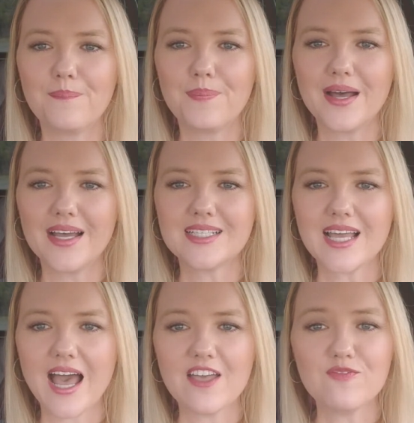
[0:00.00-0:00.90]
But
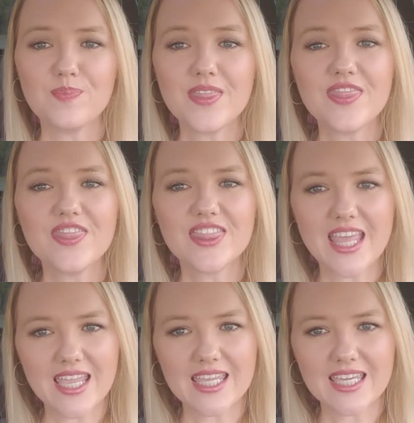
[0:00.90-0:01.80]
I've been
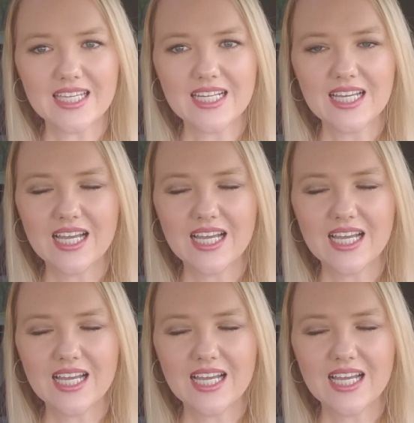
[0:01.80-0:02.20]
thinking